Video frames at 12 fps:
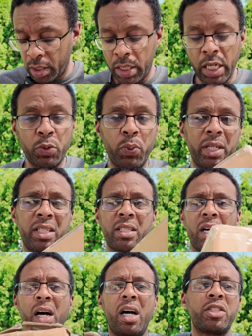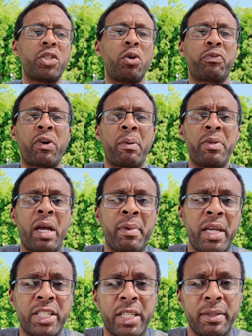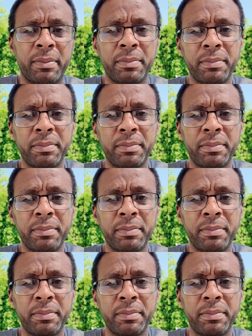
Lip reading: This one is also from Yamation.